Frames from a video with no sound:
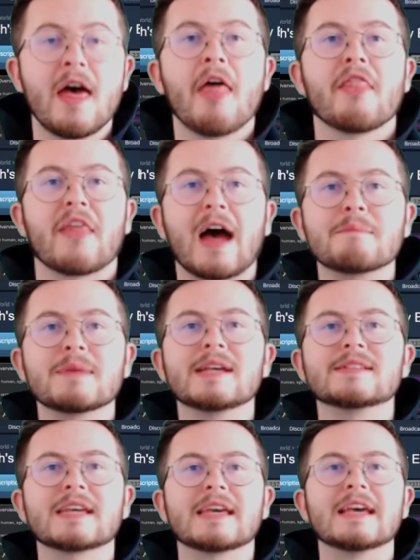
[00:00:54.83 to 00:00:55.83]
That
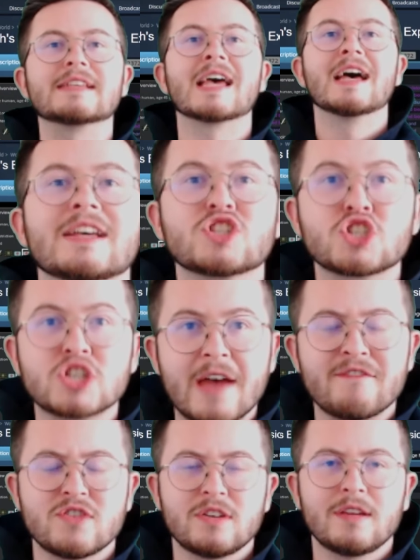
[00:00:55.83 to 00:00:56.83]
means it is
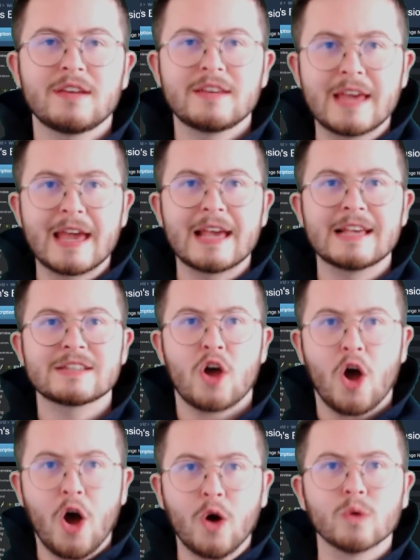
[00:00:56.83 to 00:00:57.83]
7 years
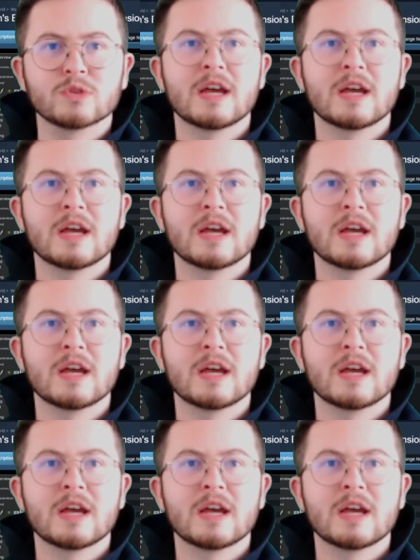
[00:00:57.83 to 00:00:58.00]
old.